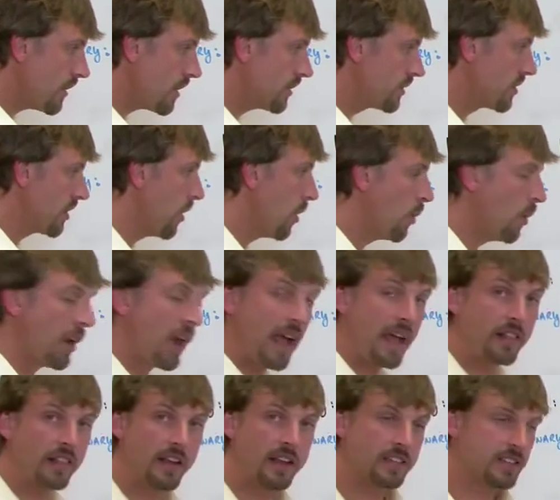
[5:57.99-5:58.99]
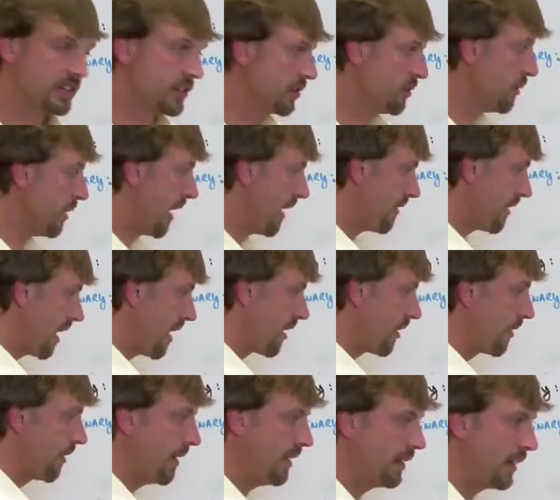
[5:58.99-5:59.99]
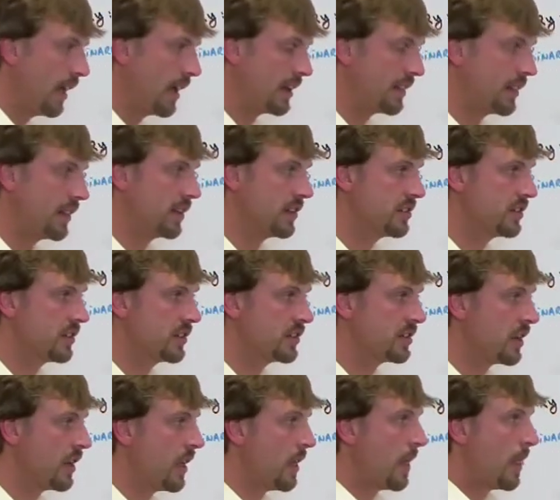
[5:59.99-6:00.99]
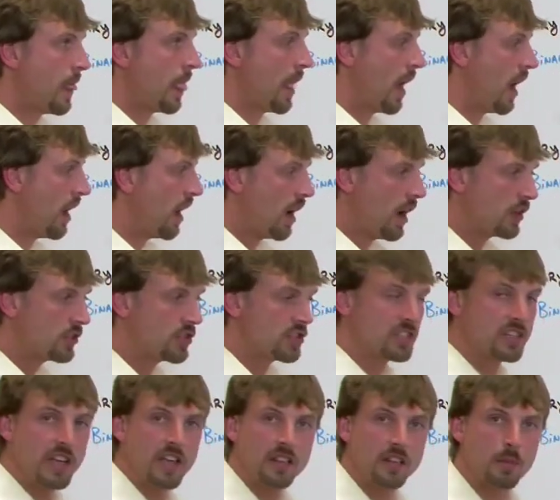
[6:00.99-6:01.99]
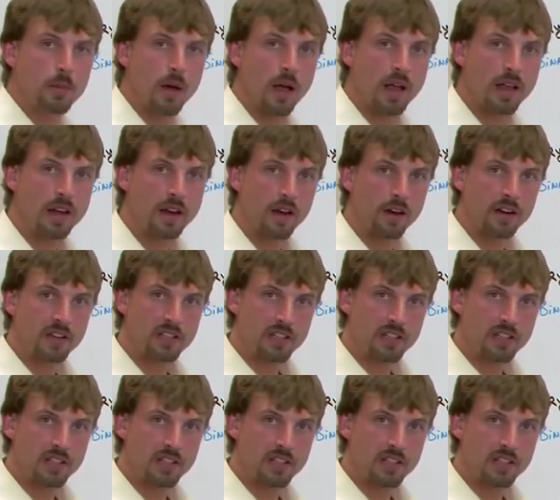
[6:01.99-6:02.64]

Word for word: So what I like to do when I've got a grid like this is I'll just take the binary